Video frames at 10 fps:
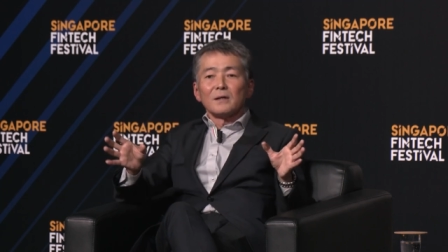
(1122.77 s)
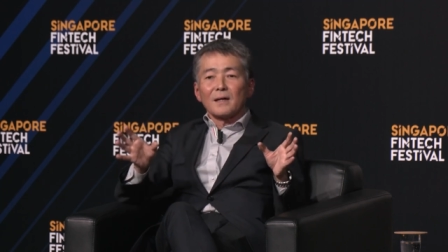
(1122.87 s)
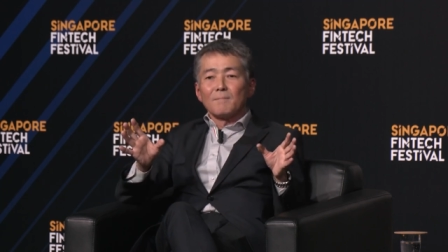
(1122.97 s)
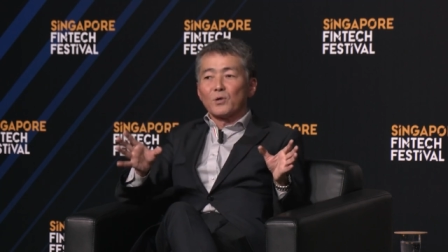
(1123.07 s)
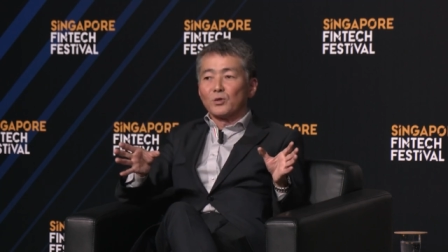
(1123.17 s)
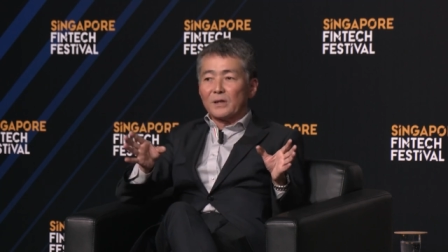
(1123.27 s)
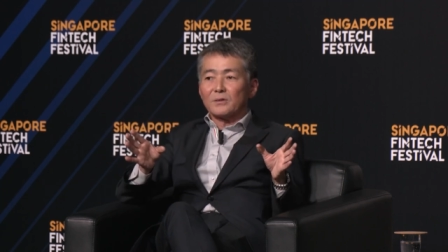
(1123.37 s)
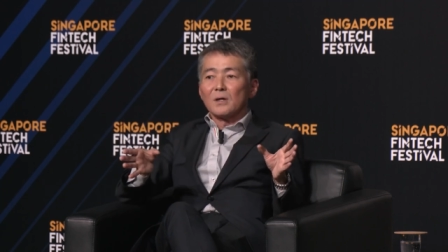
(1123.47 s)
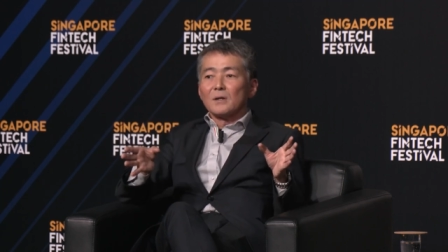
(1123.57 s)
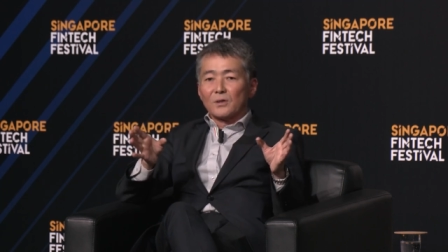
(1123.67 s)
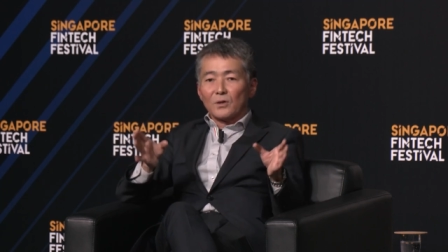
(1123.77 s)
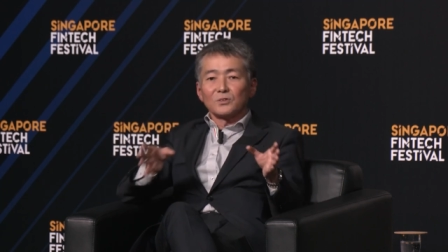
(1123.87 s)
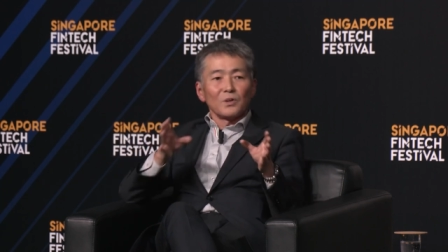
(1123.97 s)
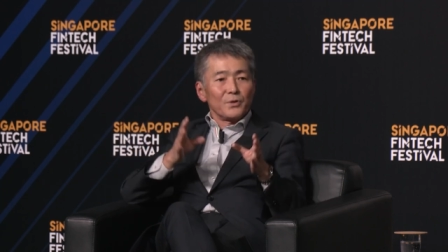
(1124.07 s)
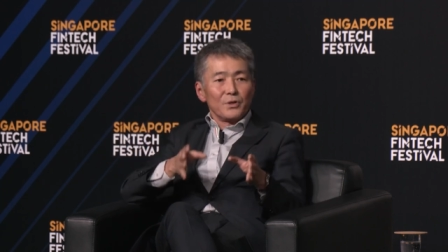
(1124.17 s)
can protect
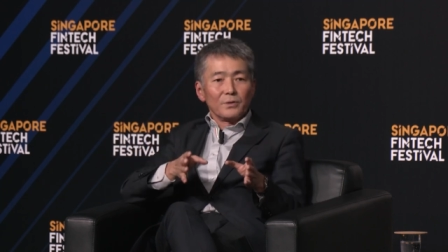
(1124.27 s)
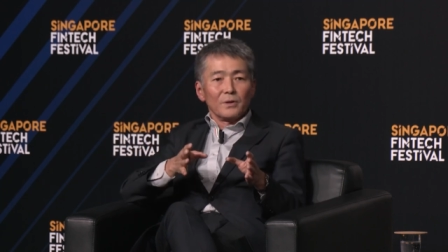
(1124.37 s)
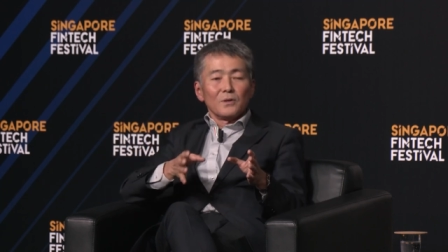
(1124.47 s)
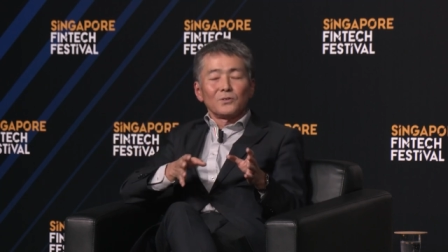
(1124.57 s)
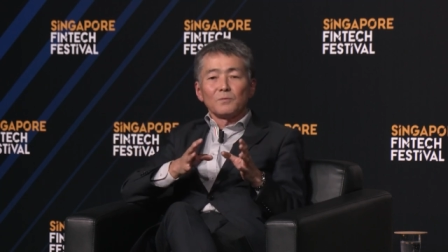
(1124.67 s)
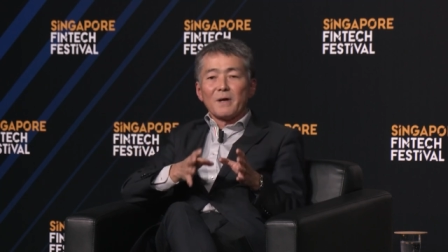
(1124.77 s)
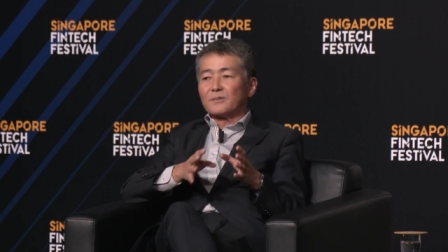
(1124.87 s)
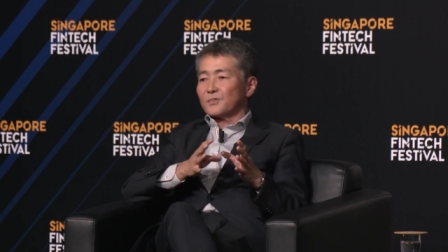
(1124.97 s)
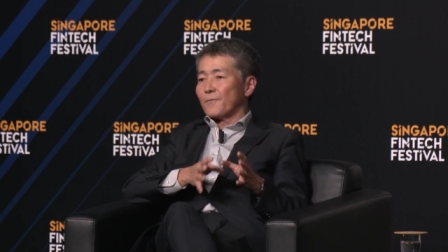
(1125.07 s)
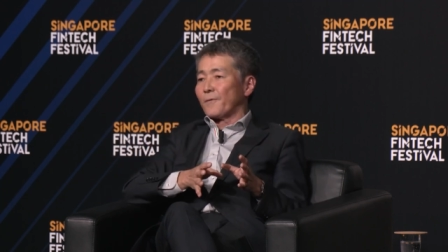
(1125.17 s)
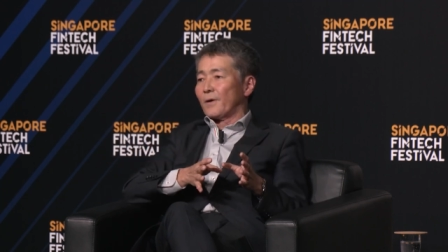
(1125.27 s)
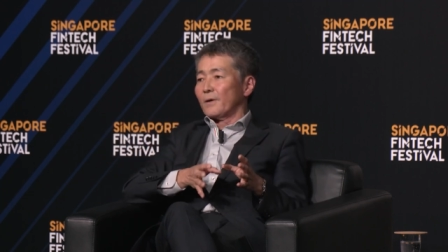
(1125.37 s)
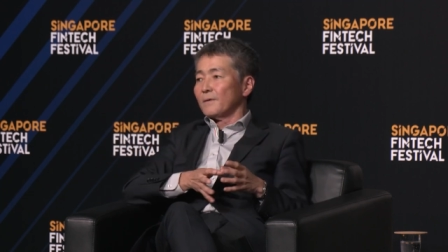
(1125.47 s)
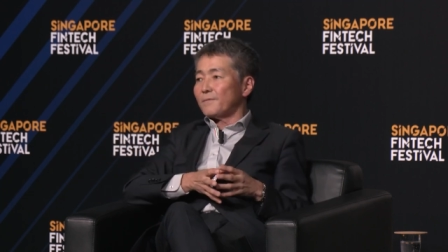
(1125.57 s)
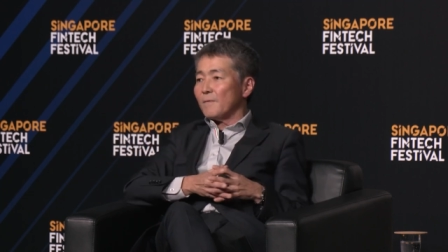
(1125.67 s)
those of you who might suffer
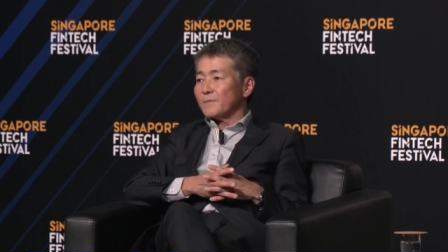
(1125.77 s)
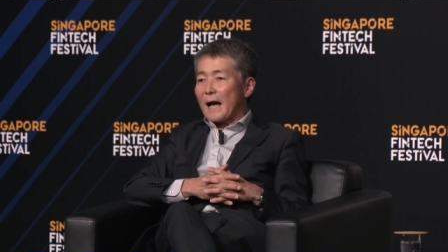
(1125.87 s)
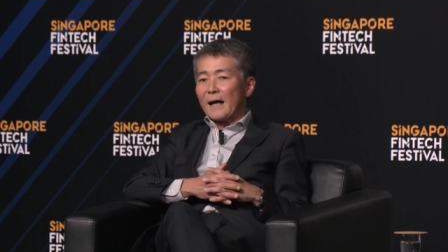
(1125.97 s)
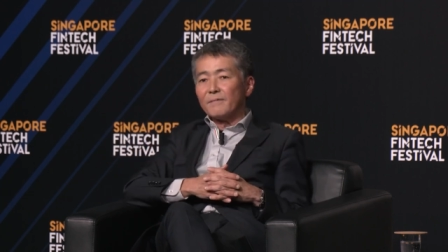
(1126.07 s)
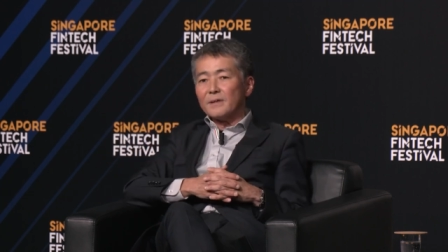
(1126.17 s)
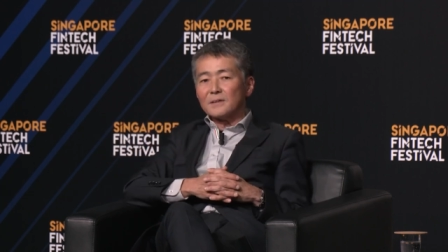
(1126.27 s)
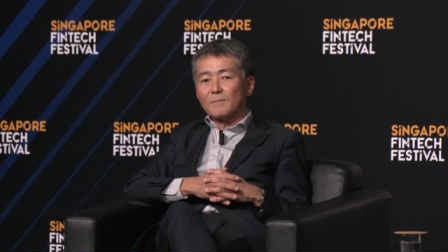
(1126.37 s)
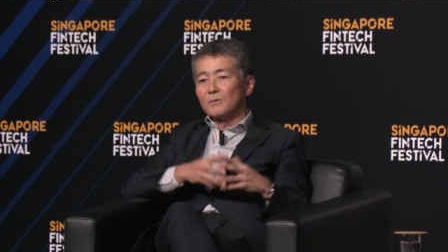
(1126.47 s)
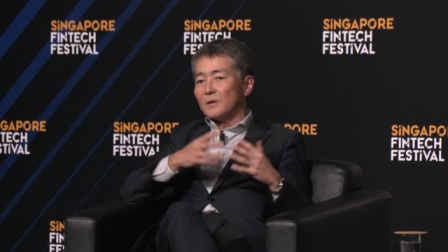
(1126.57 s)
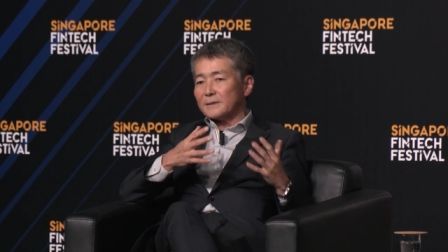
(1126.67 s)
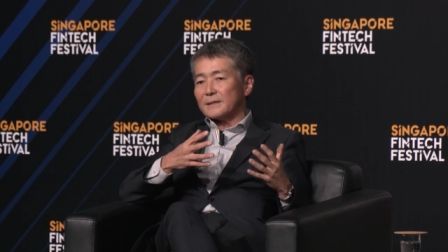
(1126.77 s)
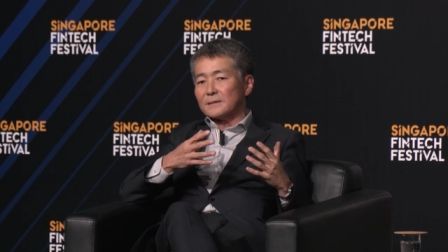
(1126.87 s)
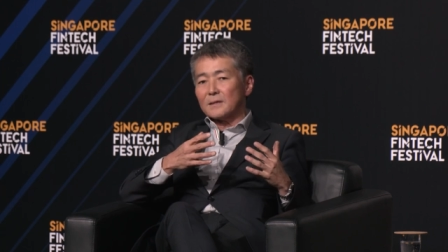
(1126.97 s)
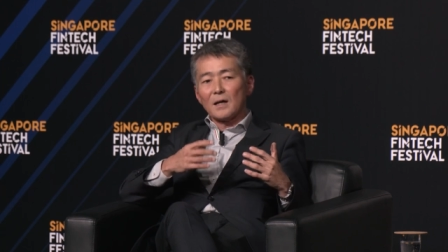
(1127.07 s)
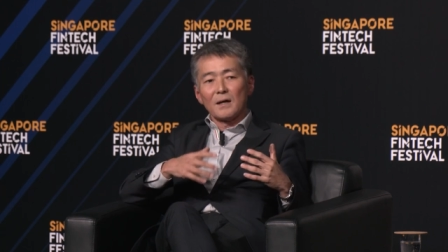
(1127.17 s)
from the unreasonable
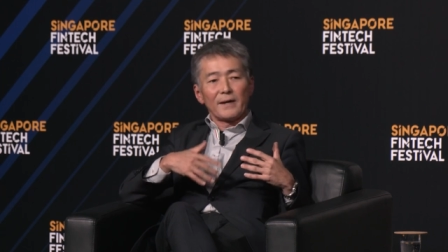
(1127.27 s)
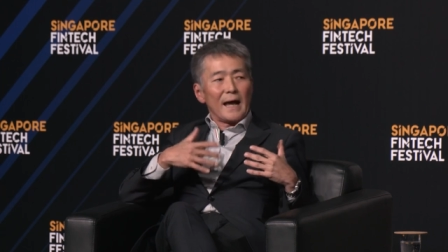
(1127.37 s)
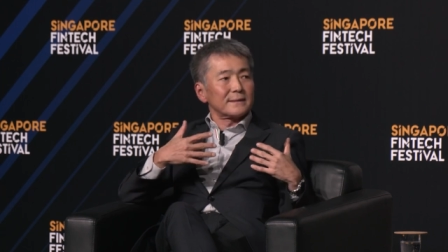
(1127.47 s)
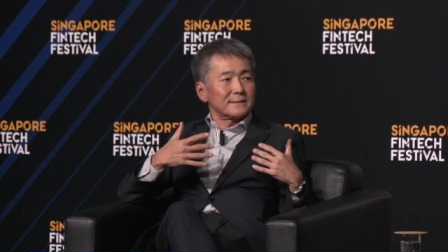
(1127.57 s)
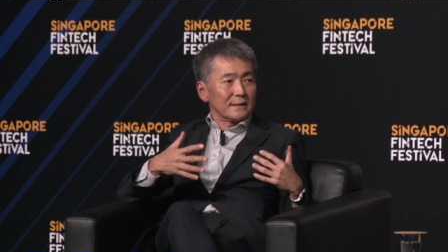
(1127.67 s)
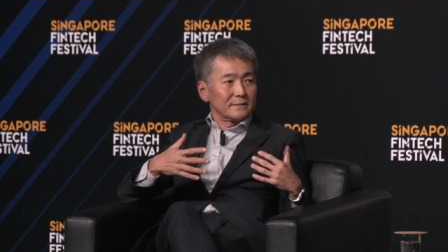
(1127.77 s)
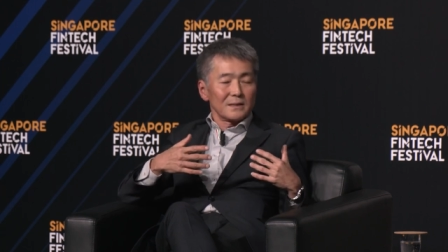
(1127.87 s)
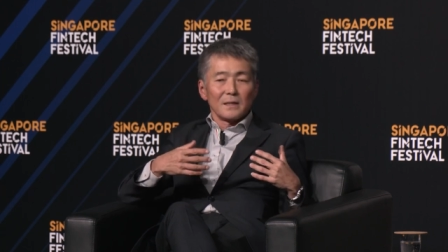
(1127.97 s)
losses and accidents.